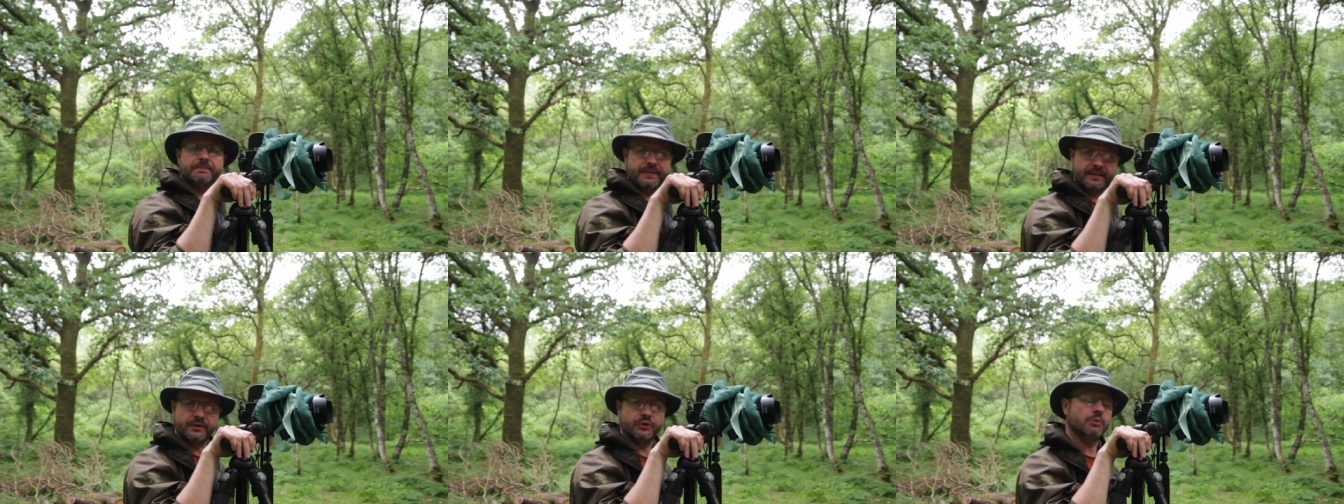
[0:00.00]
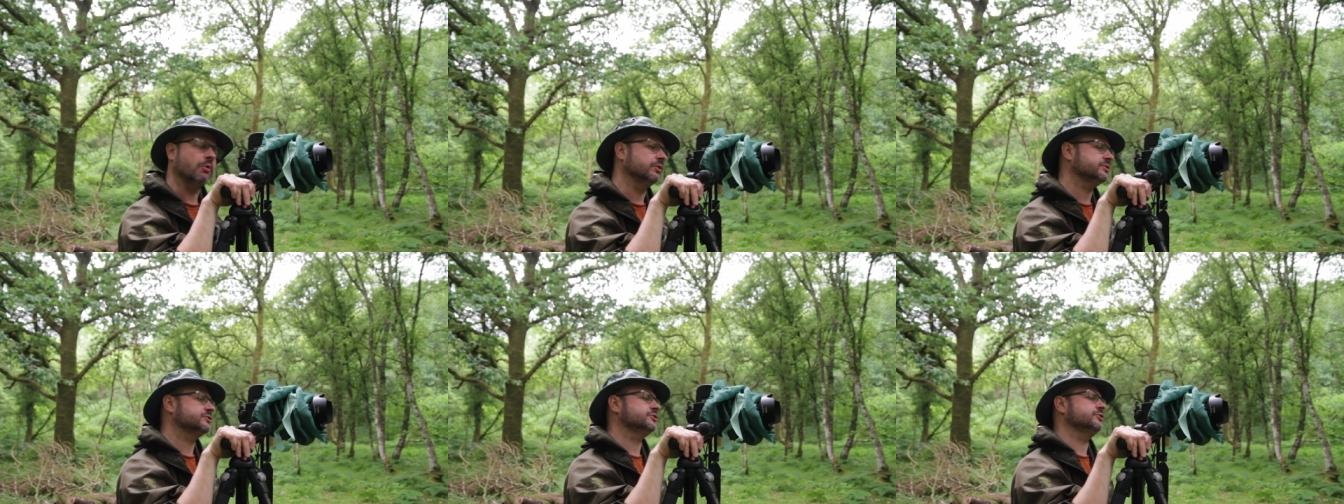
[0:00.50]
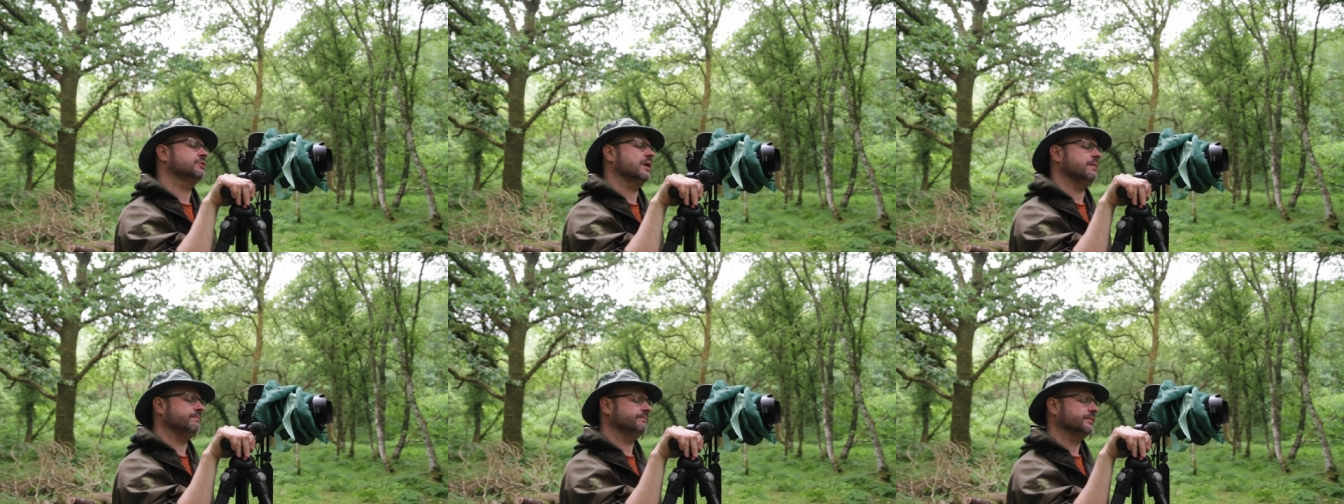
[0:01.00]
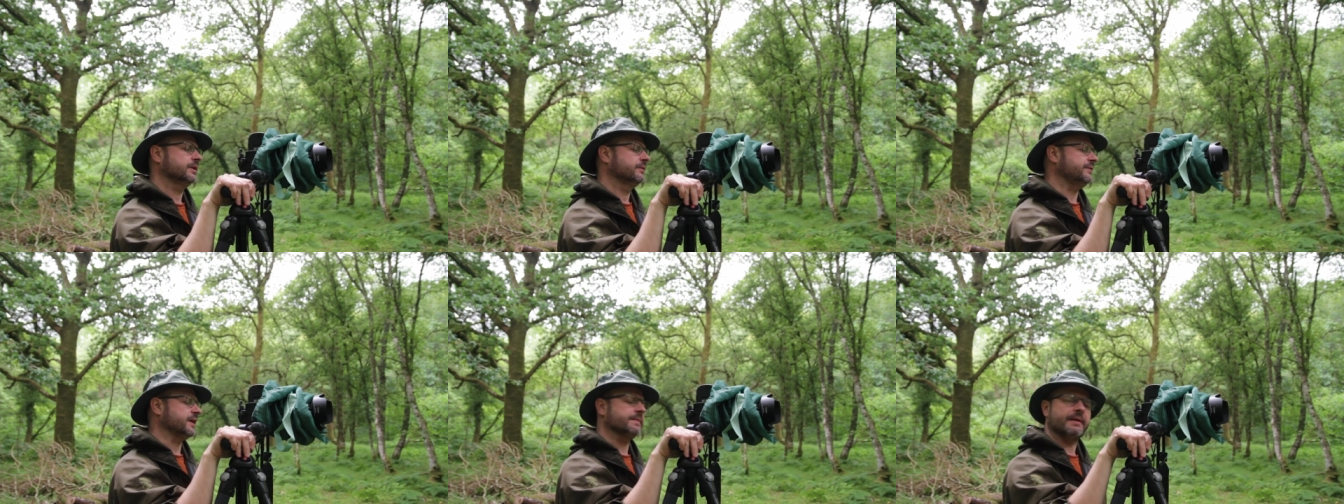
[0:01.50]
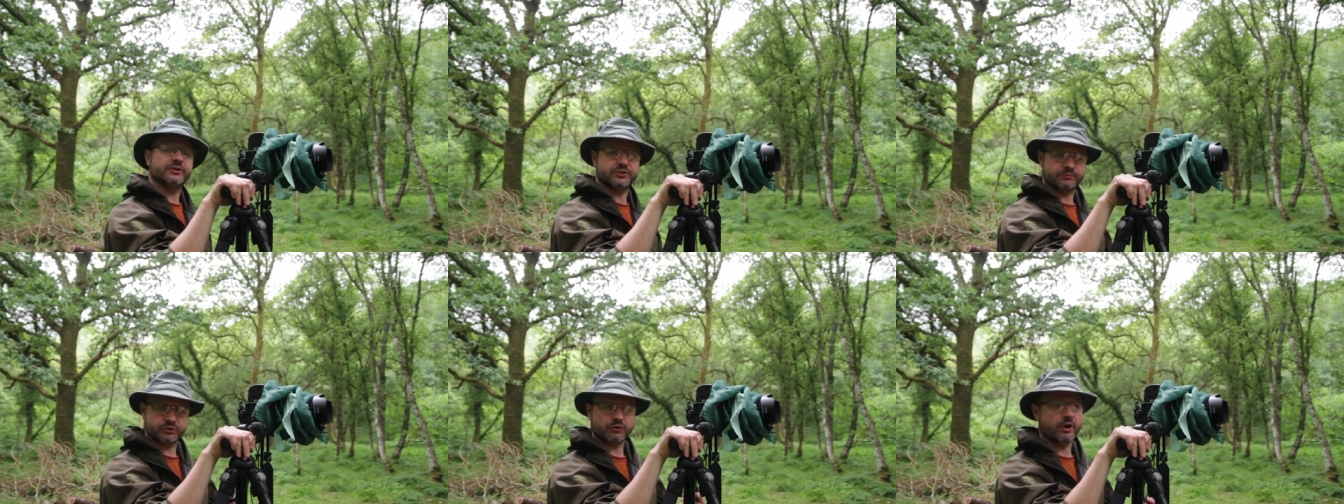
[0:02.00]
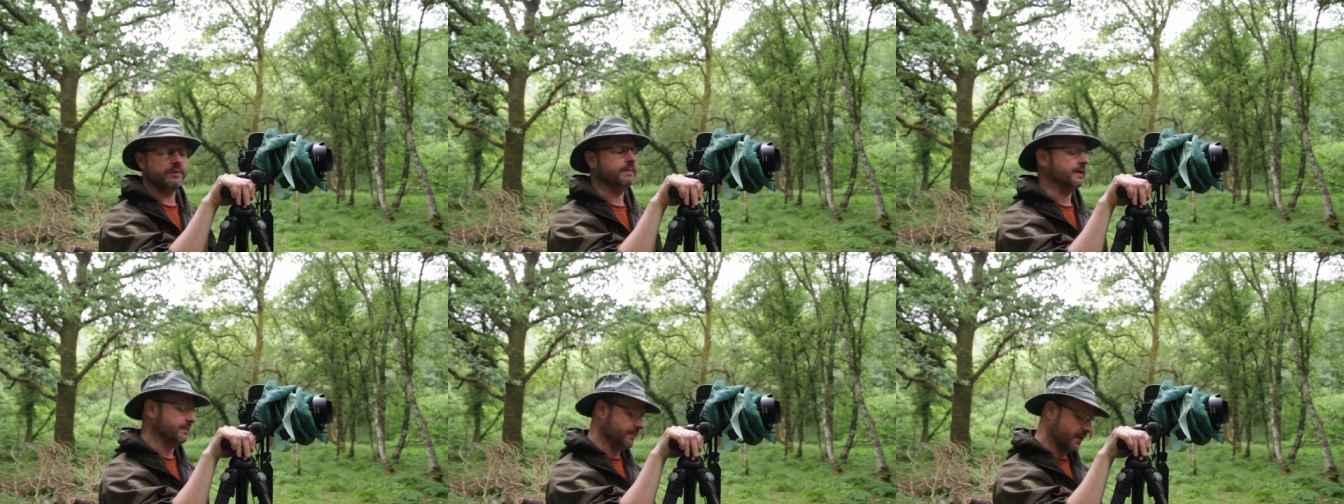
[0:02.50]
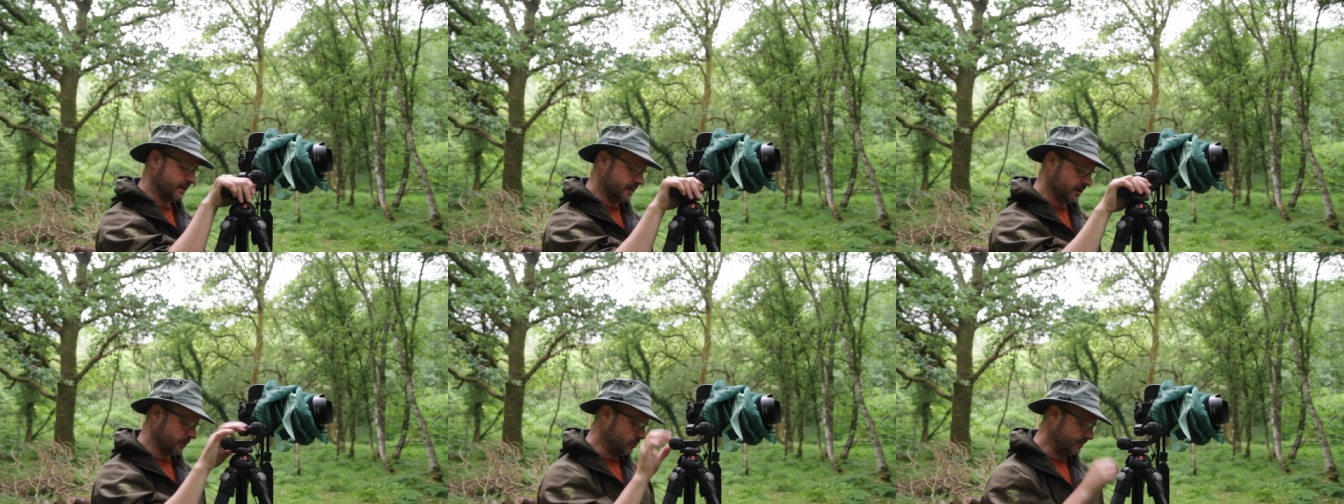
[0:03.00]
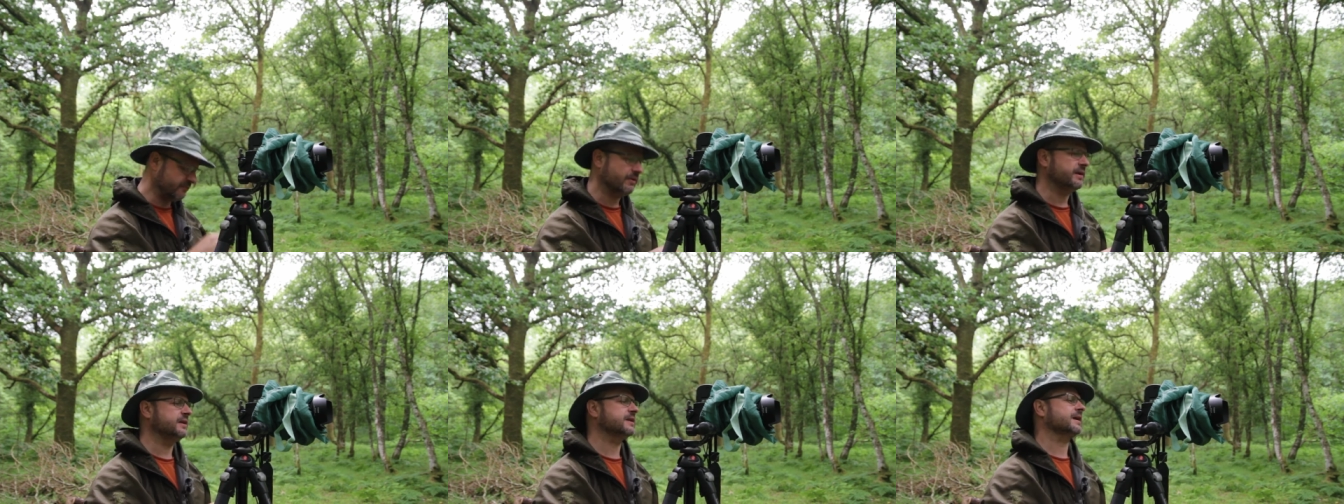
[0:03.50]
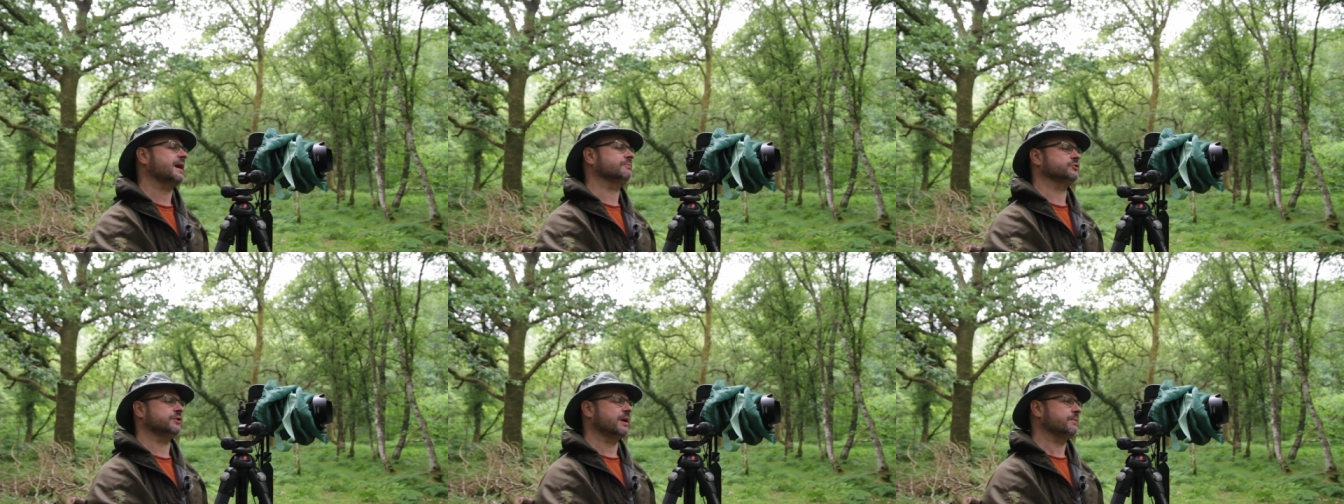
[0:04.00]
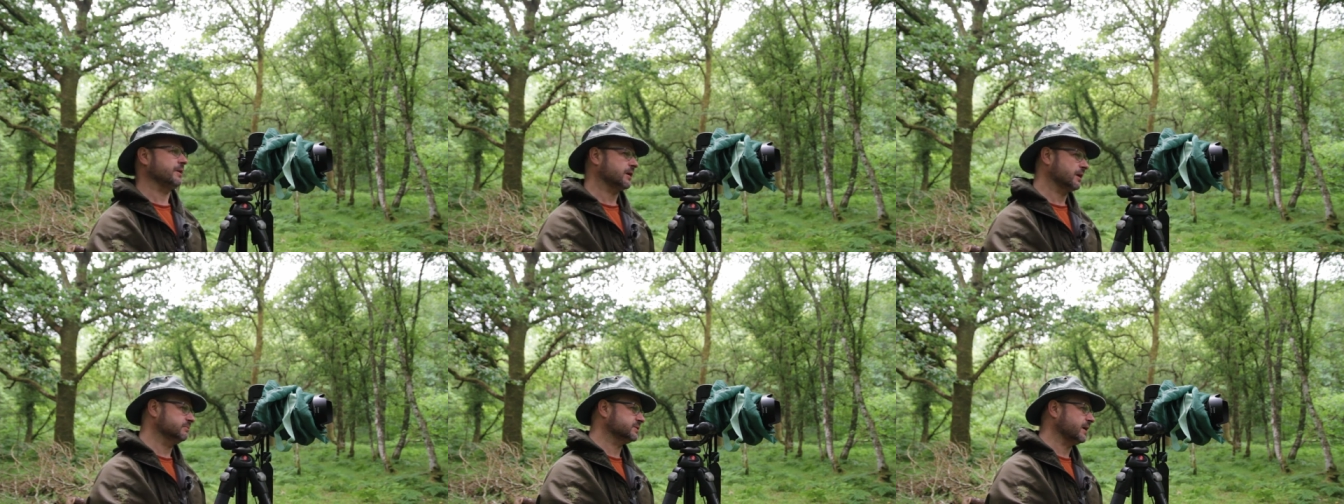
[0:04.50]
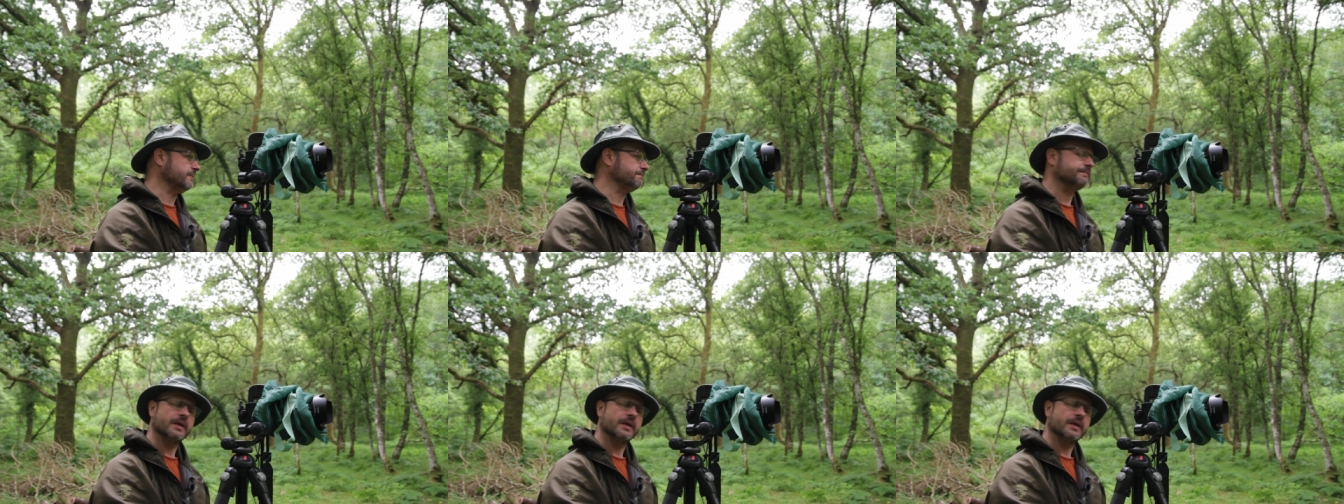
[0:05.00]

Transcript: be that you want to um, think about subscribing and then uh, you'll be ready to capture that when it comes out.